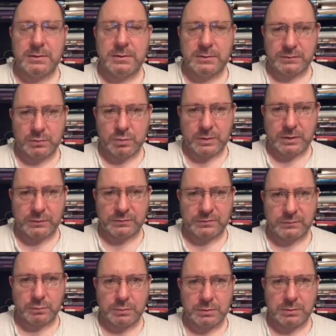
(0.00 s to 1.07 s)
So what else
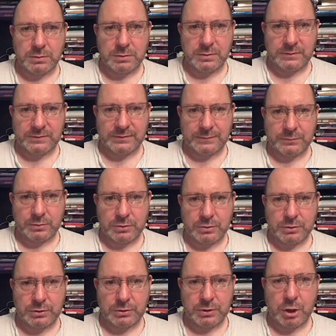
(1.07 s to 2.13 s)
have we got? Let's have a
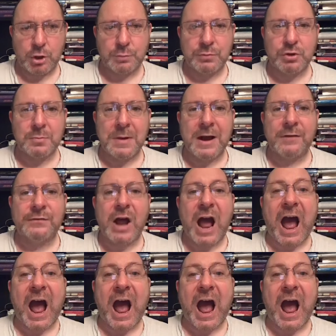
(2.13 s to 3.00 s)
look. Open your mouth.